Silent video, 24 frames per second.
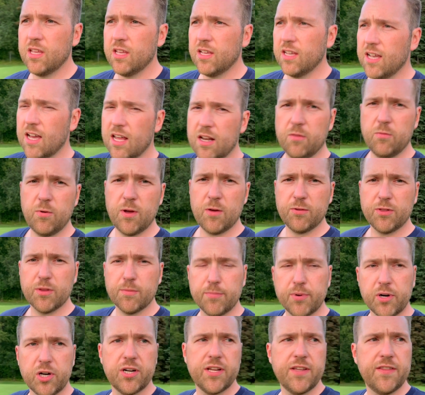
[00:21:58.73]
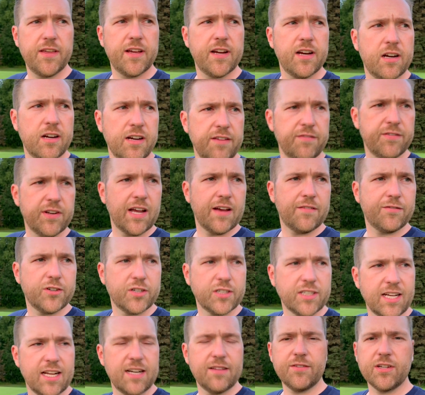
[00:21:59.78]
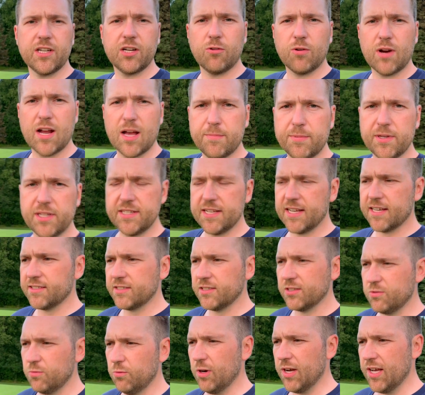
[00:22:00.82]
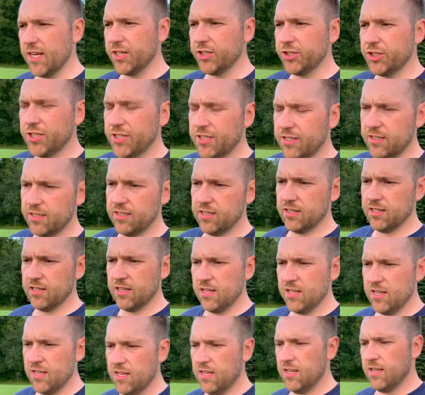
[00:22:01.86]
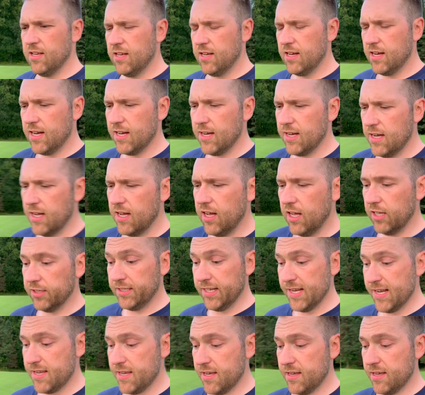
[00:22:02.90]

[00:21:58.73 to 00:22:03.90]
got away with the birdie there, even after kind of a crappy Texas wedge. I'll take